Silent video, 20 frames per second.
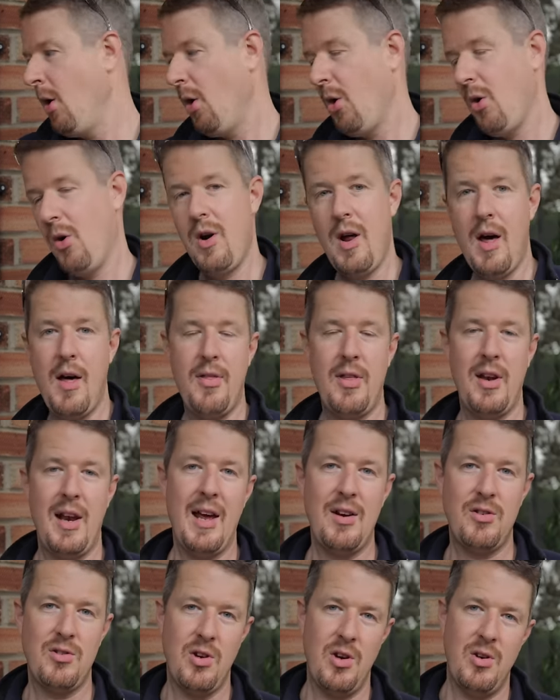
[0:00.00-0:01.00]
or an earth
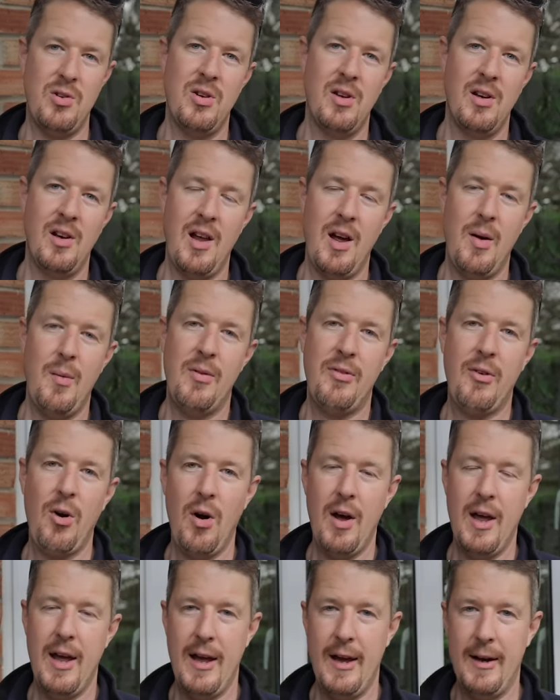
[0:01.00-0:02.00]
electrode like we've
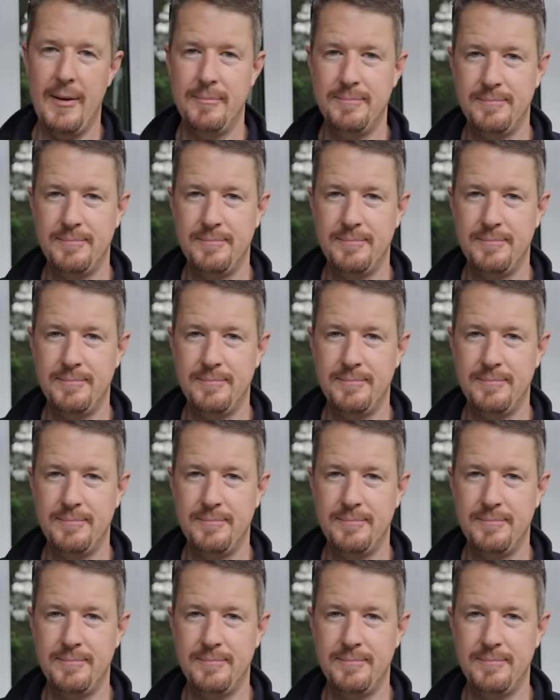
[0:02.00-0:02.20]
got here.